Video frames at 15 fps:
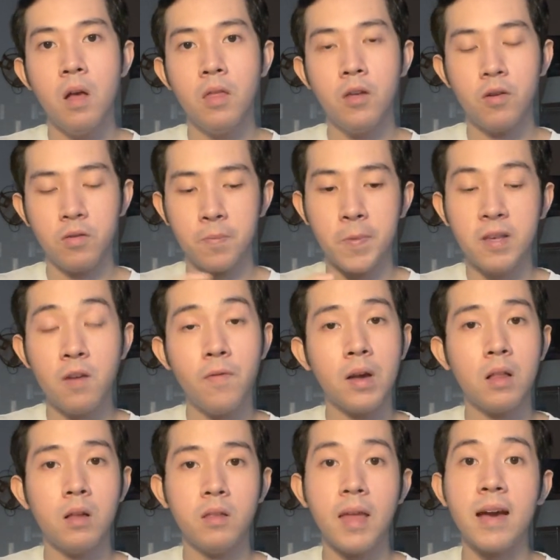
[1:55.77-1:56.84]
there are specific
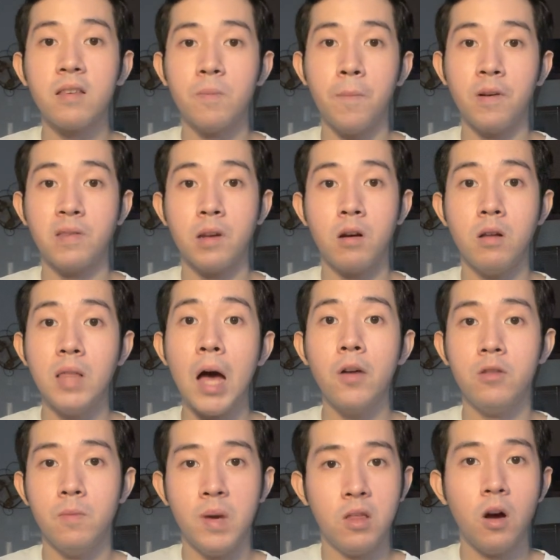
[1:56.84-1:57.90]
textbooks that are allowed
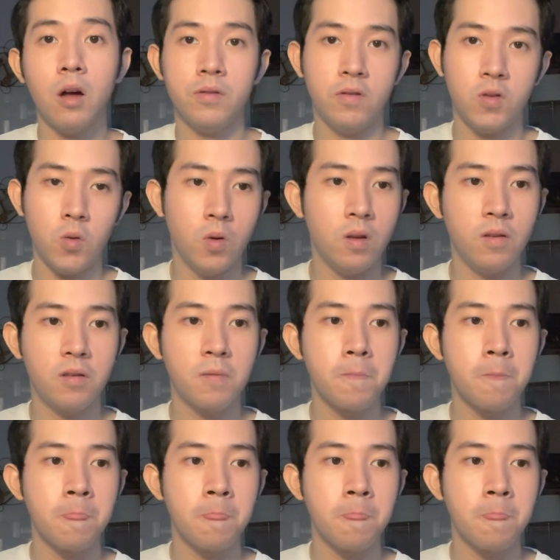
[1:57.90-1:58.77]
to be taught to students.